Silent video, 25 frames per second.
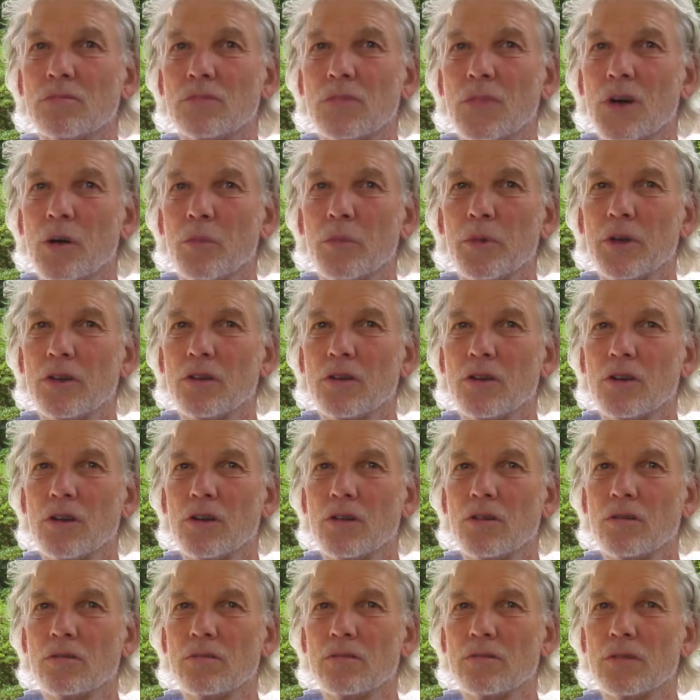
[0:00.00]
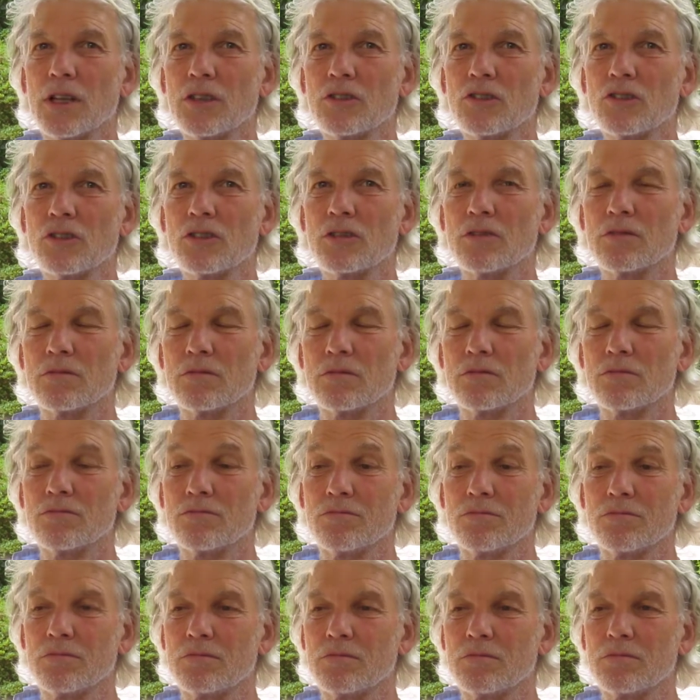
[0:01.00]
I mean, you know, that's
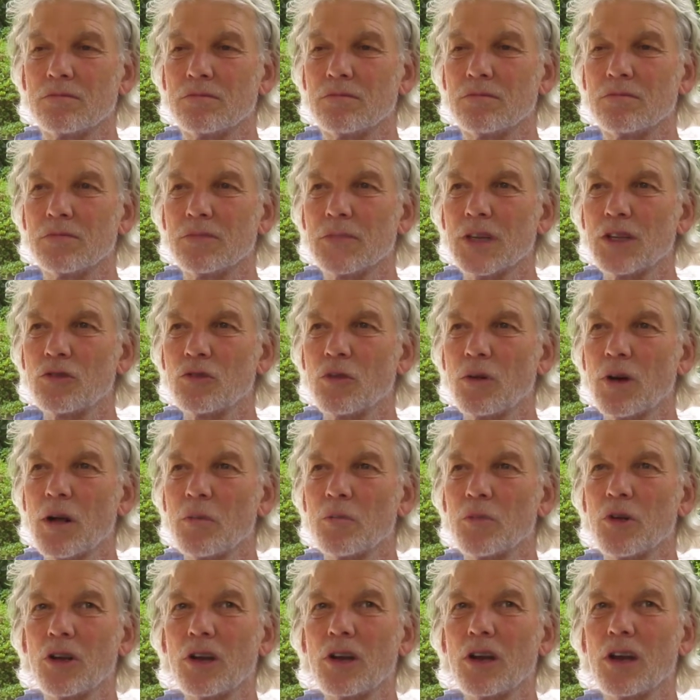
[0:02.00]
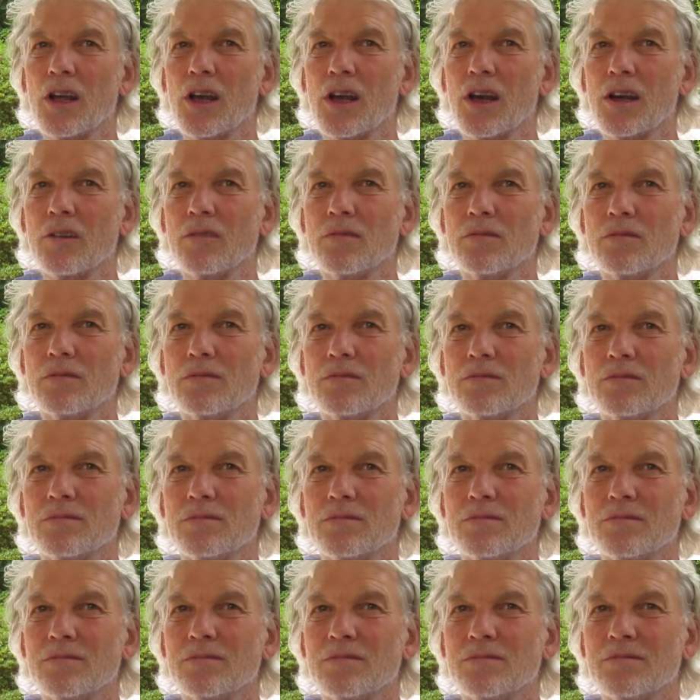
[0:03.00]
what I'm looking at.
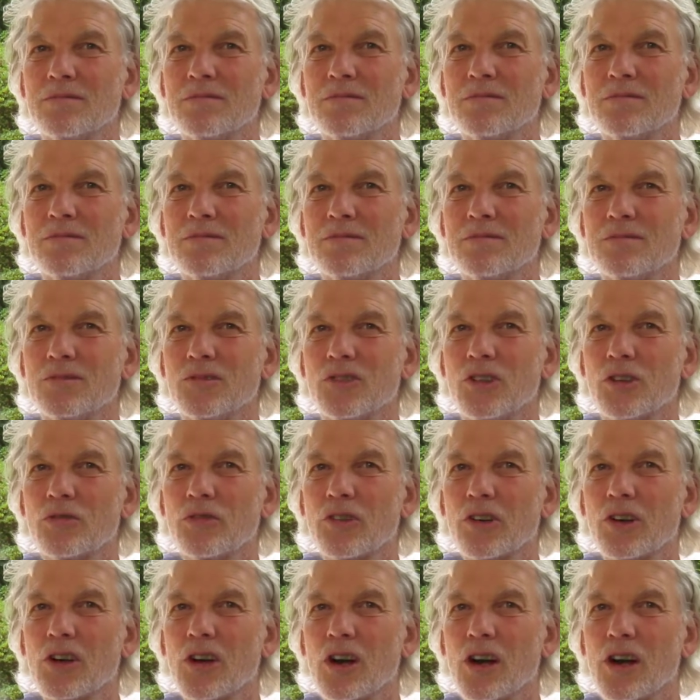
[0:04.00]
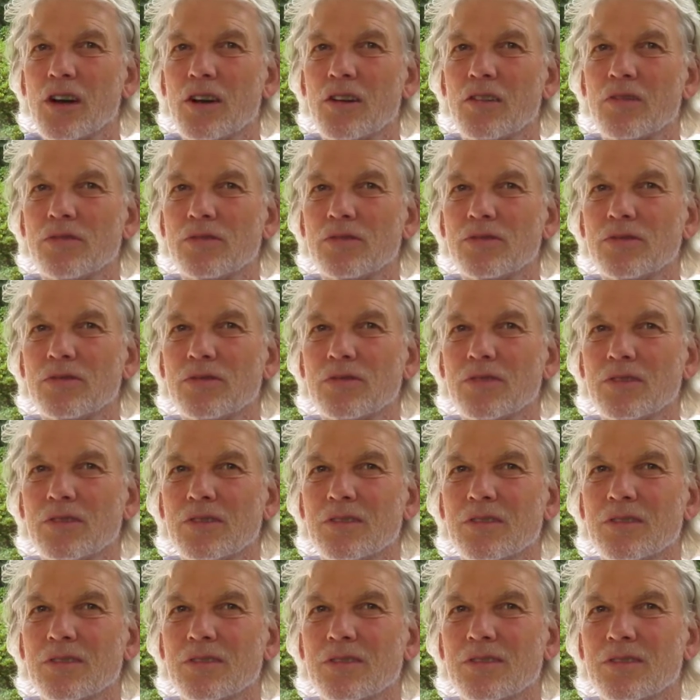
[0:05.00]
Different kind of
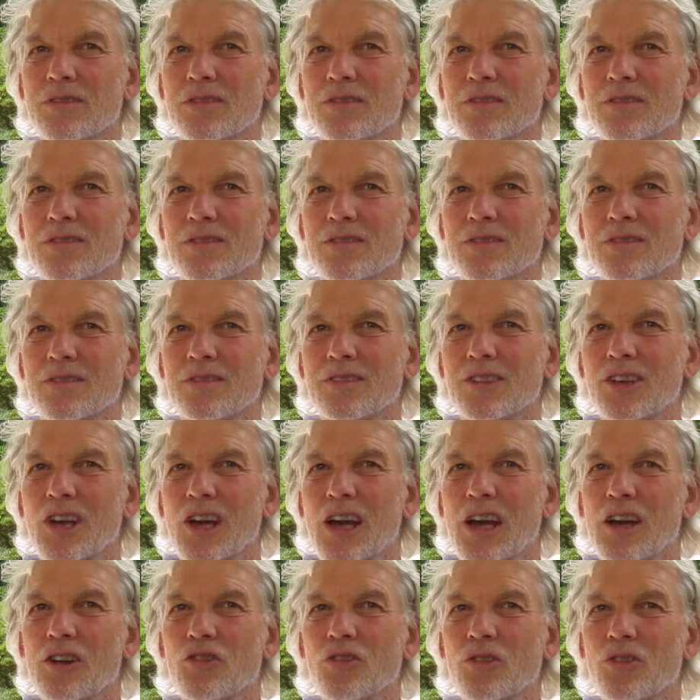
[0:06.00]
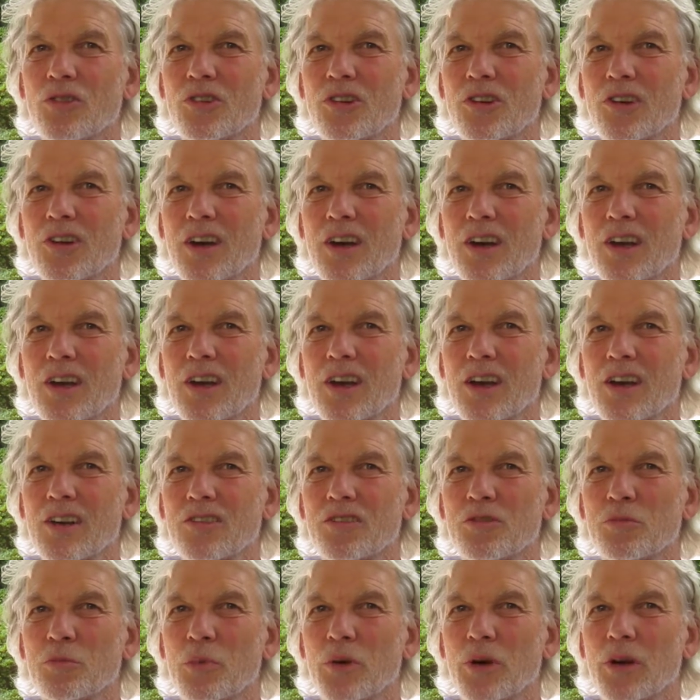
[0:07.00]
casualty, I
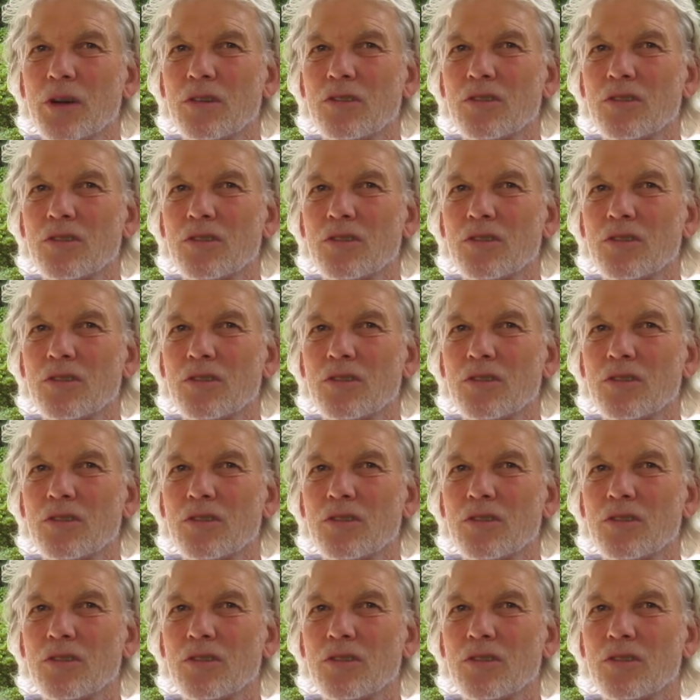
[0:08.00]
guess, but